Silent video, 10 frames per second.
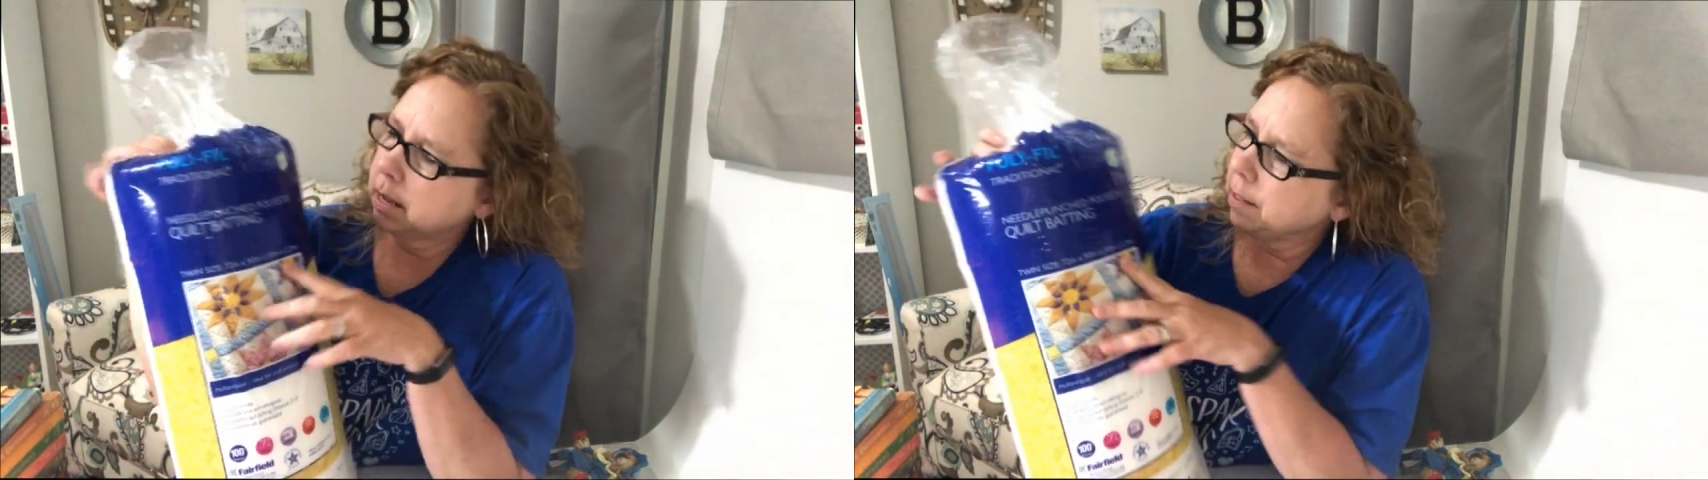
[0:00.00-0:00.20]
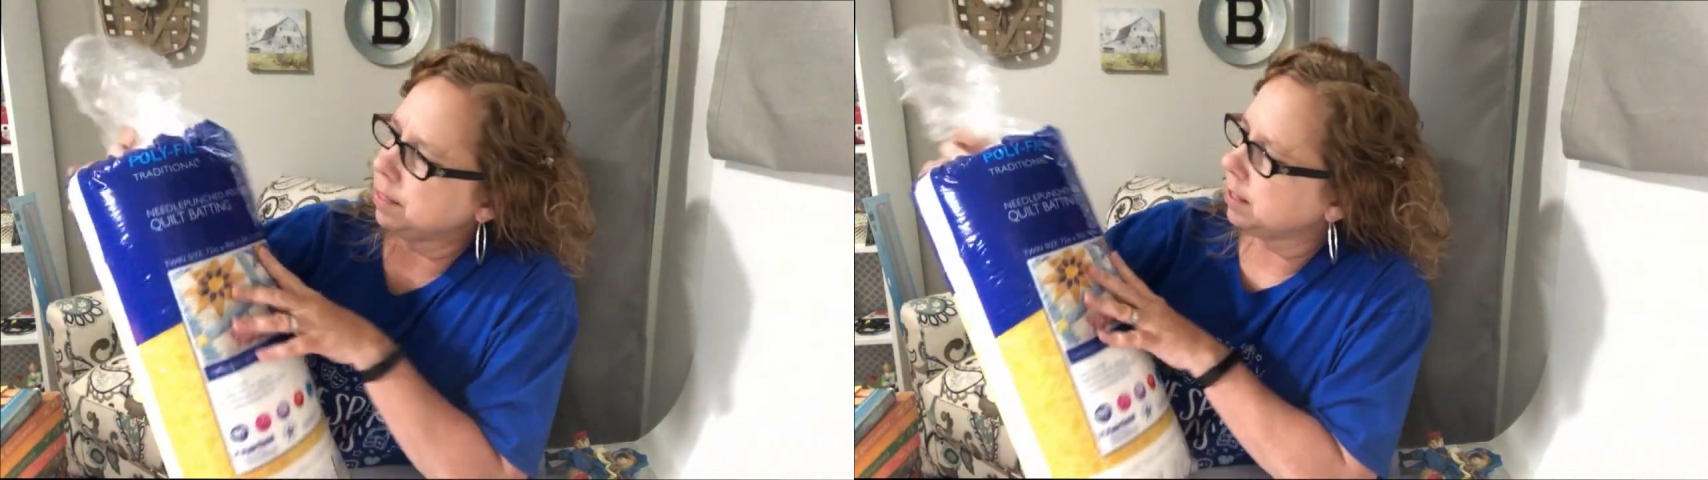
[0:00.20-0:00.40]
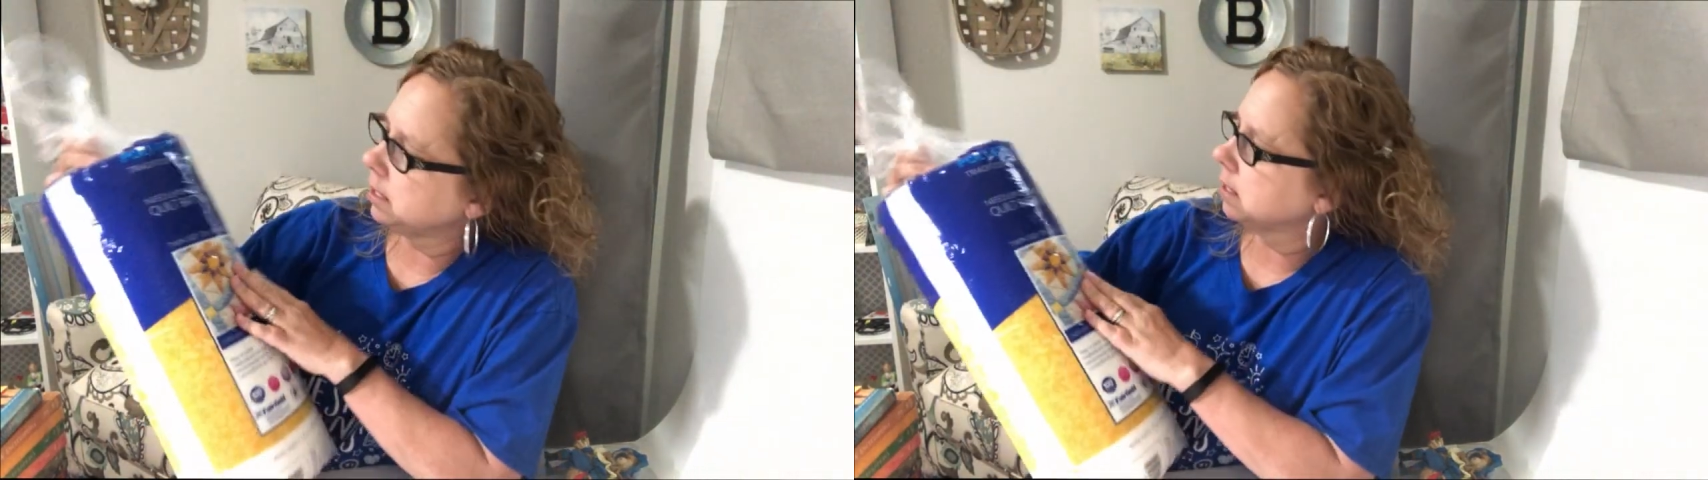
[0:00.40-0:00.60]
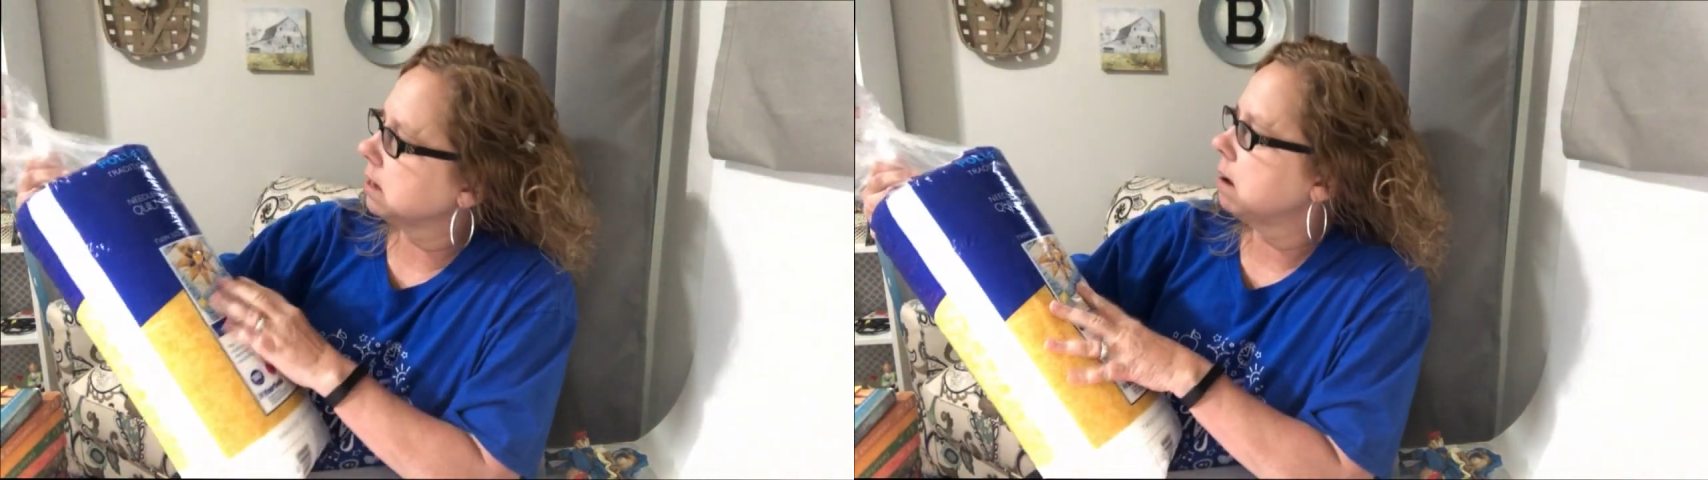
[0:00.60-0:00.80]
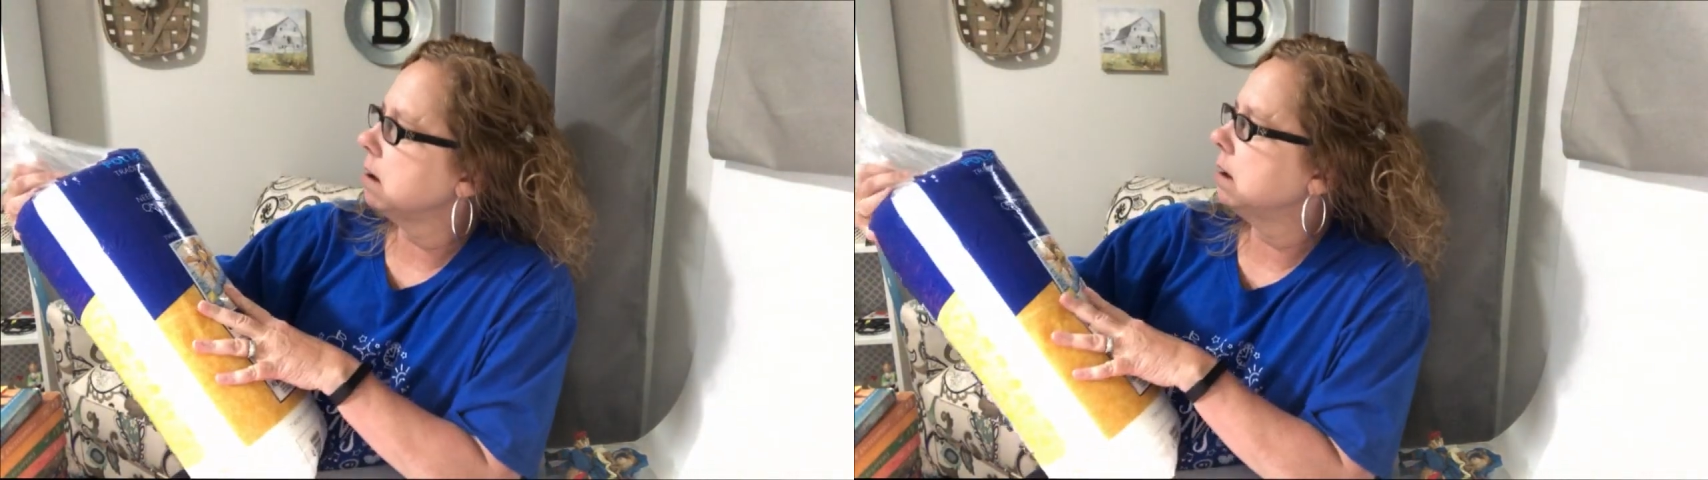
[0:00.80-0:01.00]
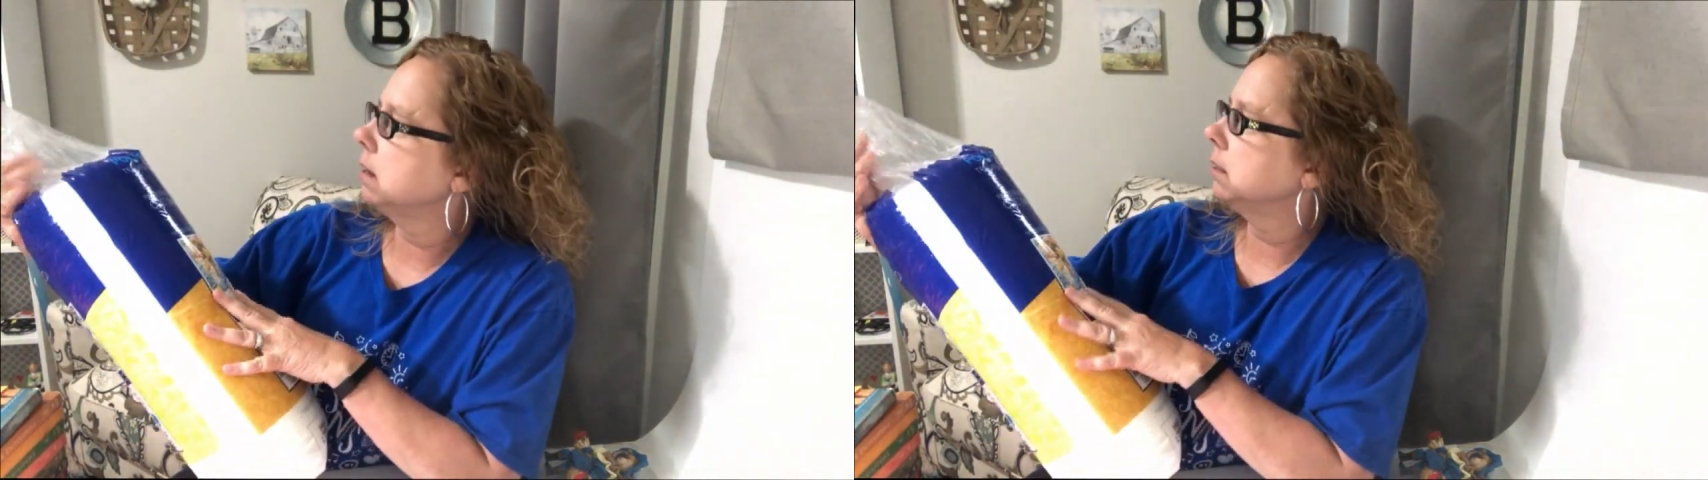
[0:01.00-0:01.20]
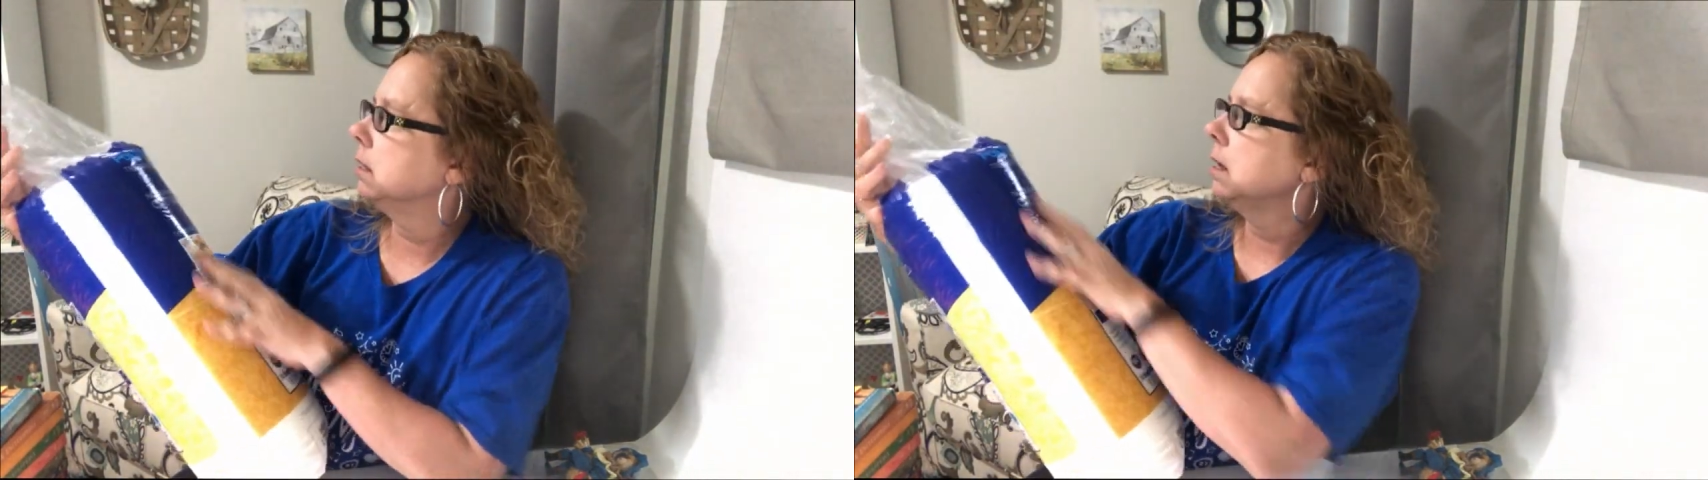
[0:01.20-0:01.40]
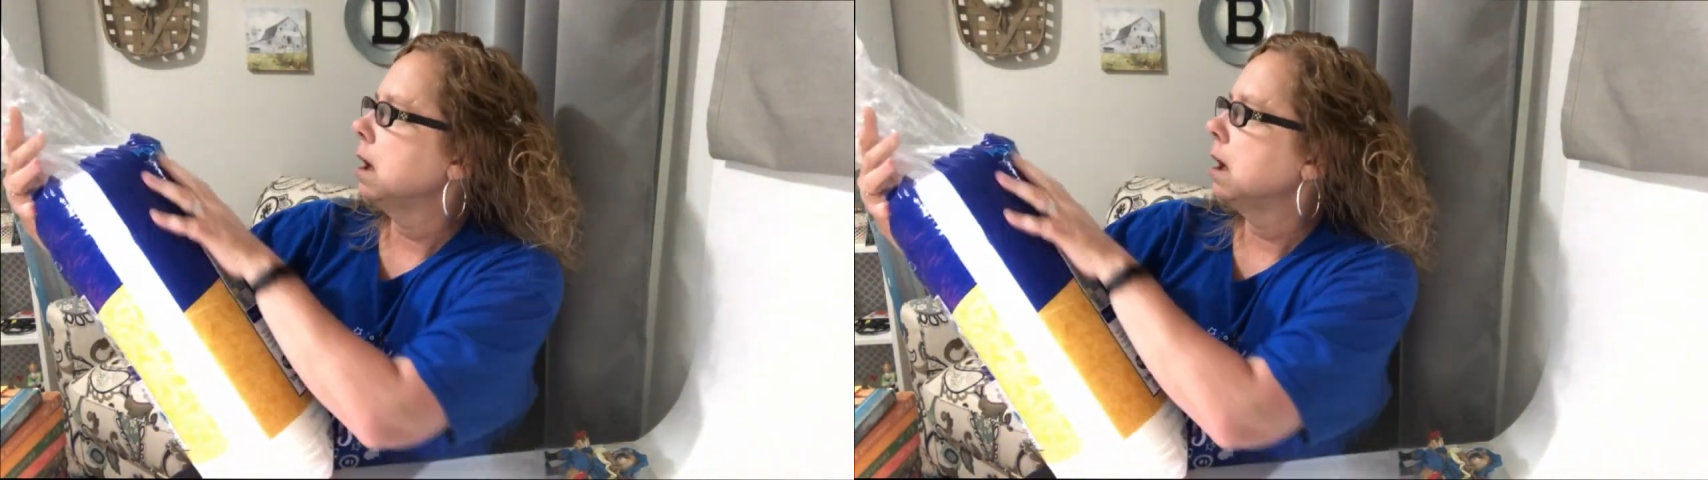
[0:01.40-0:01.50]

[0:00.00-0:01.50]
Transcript: Now, this is called